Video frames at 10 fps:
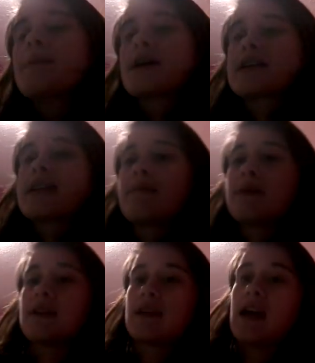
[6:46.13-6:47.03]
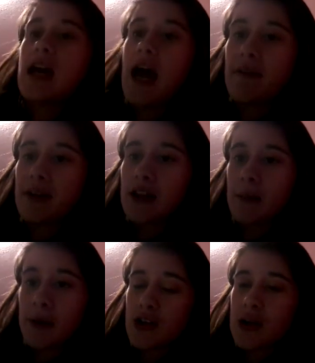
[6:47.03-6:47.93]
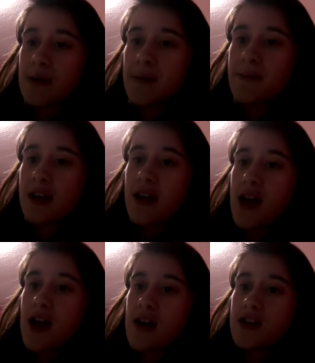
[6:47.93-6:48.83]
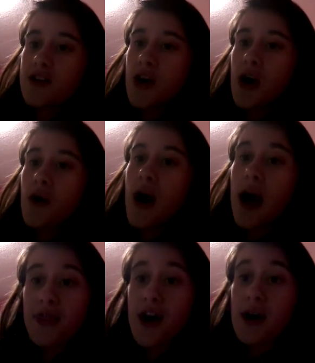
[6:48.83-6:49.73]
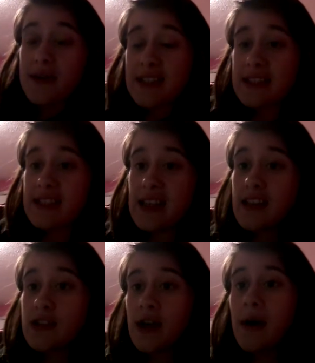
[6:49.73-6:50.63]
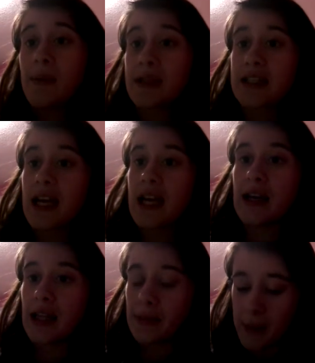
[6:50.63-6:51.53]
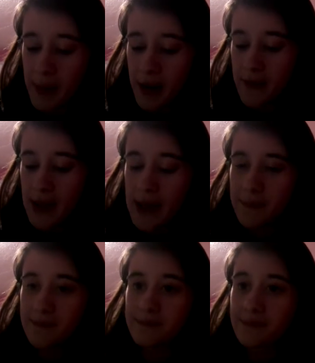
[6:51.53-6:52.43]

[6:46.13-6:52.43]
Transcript: because I've been having a little bit of trouble. So I thought it was a cyst, so I was kind of like prepared for that.